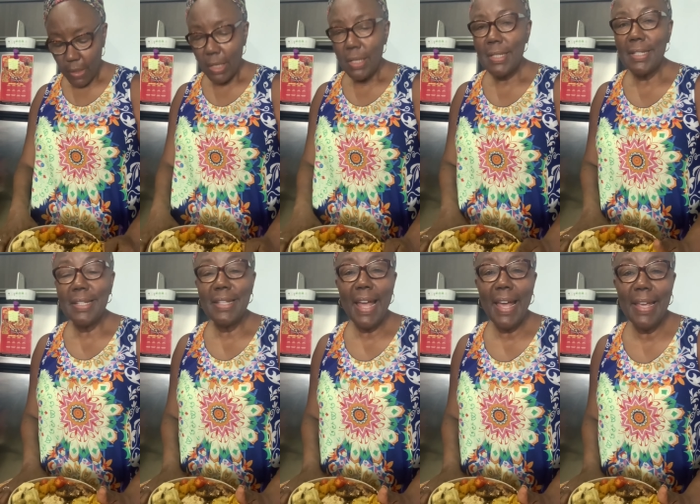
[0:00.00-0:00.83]
So
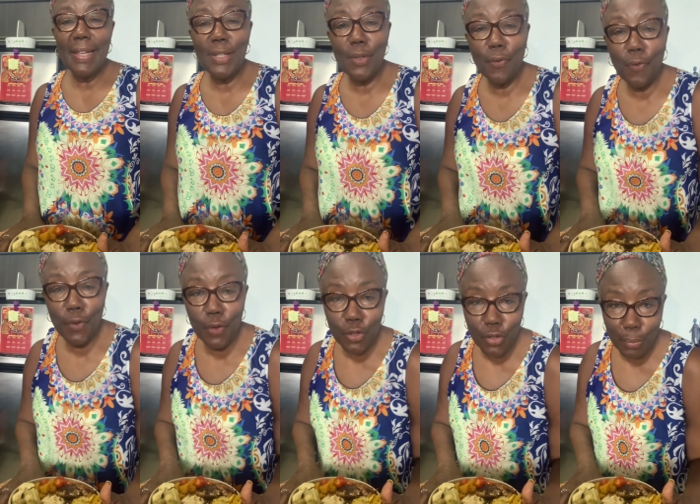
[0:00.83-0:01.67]
today is a
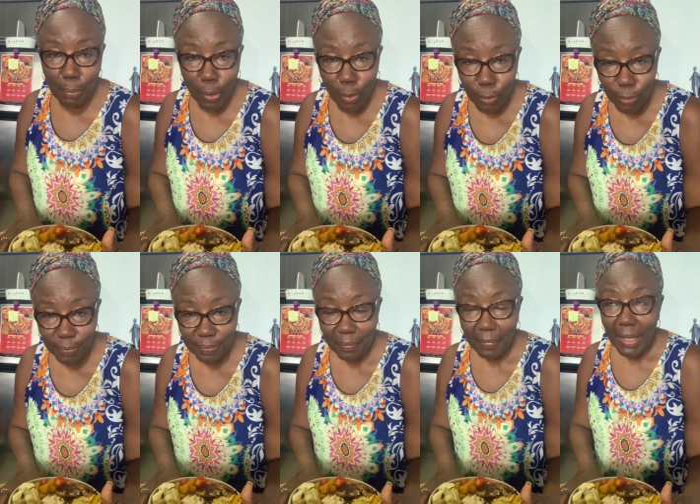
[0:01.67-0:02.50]
fusion bowl.
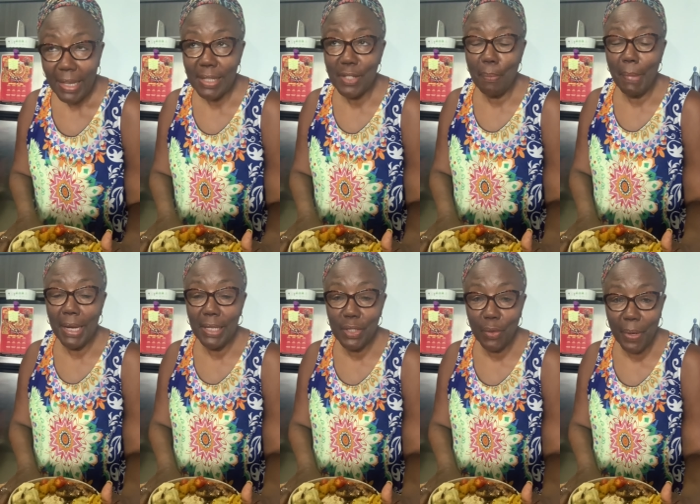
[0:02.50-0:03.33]
It's a
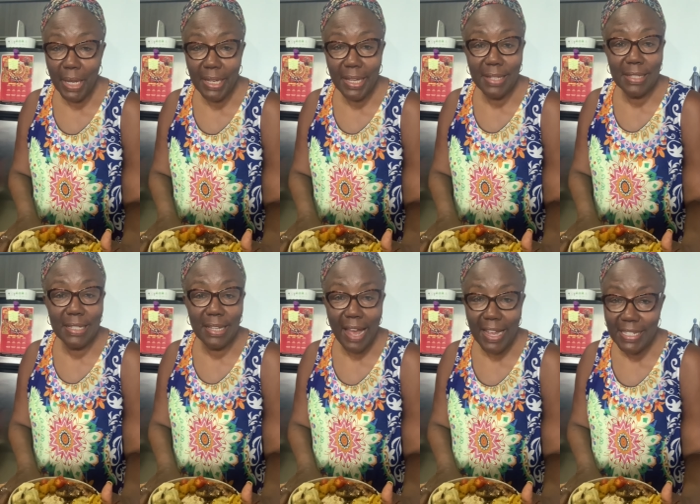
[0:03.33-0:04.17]
Mediterranean
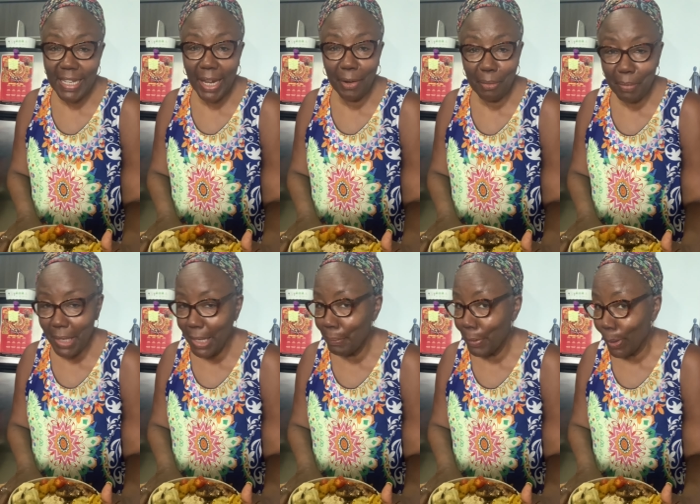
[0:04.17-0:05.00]
/
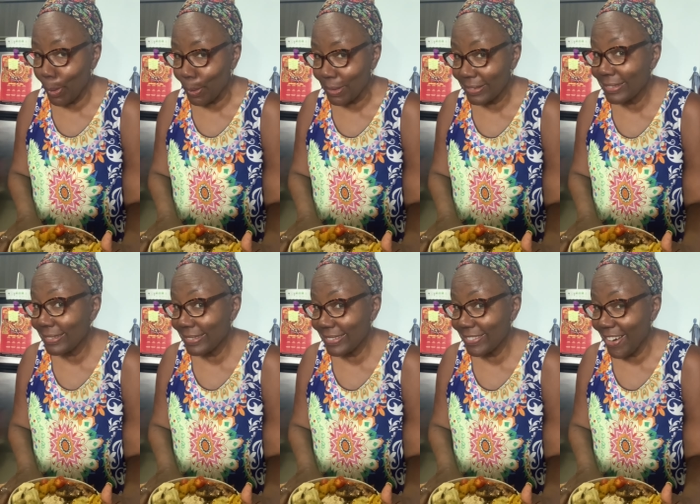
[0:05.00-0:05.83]
Caribbean bowl.
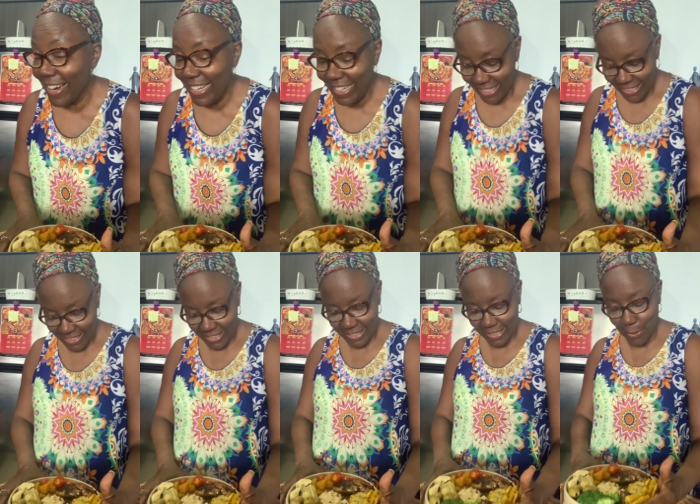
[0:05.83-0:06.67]
Ready?
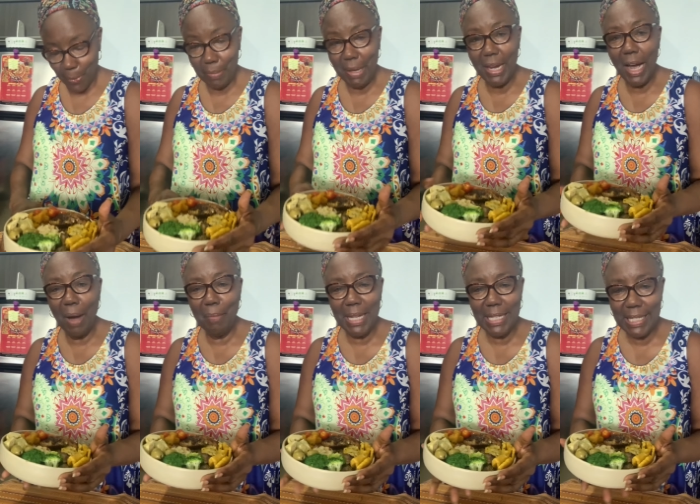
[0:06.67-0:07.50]
So we made
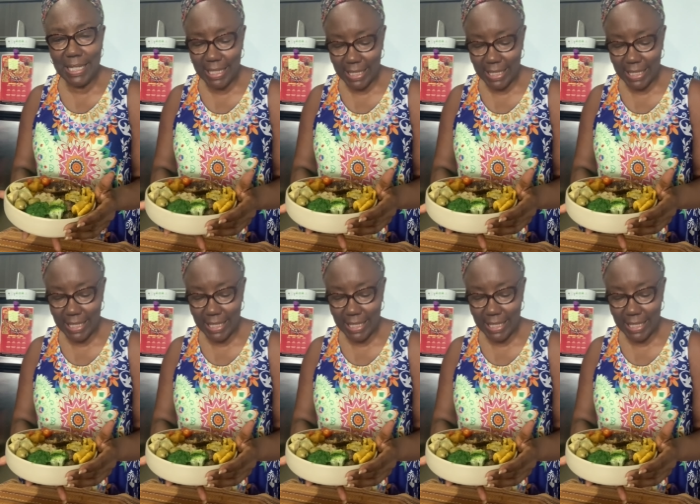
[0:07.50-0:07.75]
hummus.